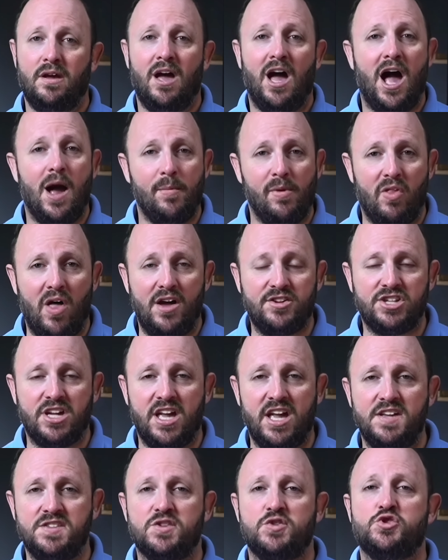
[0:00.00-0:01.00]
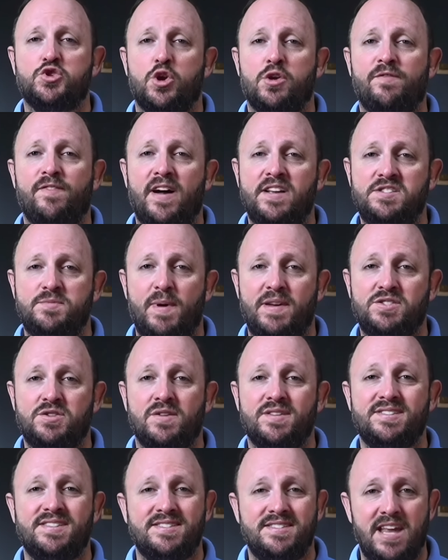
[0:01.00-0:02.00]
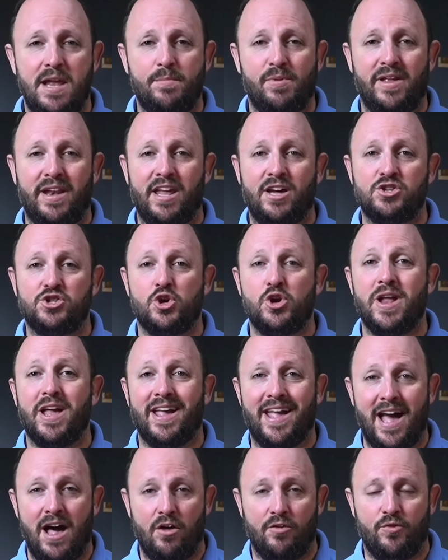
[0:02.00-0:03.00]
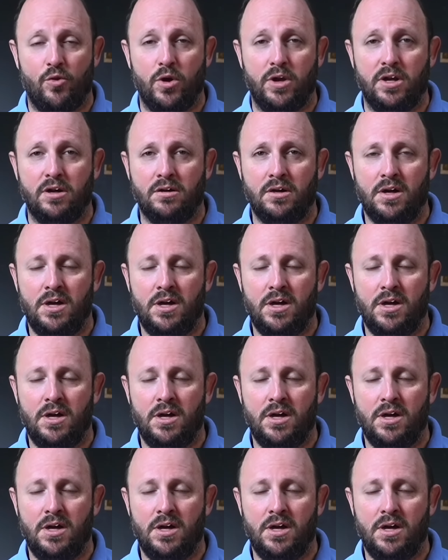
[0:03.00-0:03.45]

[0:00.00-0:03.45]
I'm Elijah Keys, a certified specialist estate planning attorney in California.